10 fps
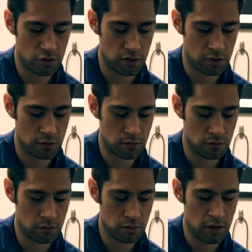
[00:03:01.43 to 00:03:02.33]
string,
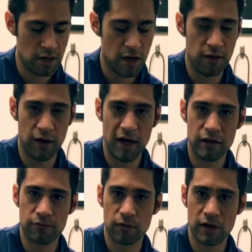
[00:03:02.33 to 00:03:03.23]
and then
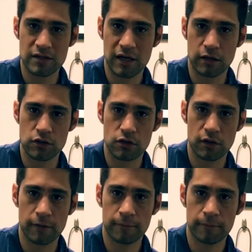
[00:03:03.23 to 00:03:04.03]
8th fret, 2nd string.